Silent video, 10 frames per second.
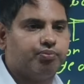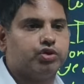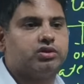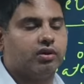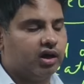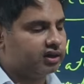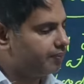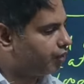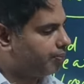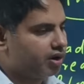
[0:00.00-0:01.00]
push
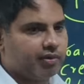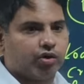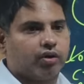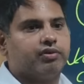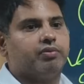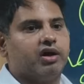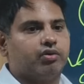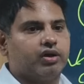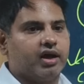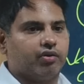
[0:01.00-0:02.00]
the proper amount of the
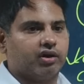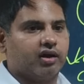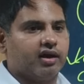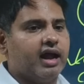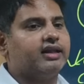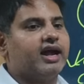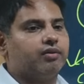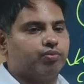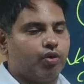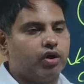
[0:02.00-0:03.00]
blood to the aorta, and
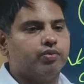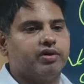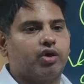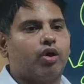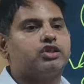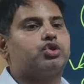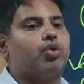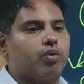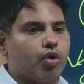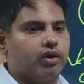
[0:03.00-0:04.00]
that volume we call
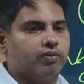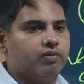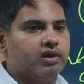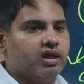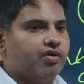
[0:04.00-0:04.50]
stroke volume.